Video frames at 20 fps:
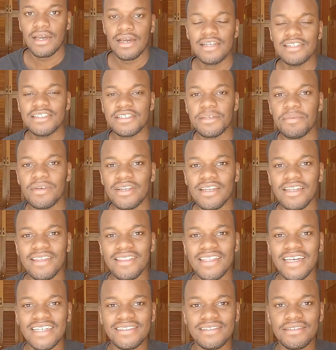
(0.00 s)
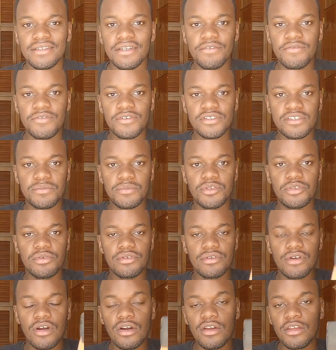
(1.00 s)
And typically that's the difference
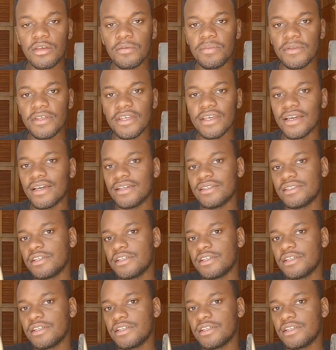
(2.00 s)
between RKP and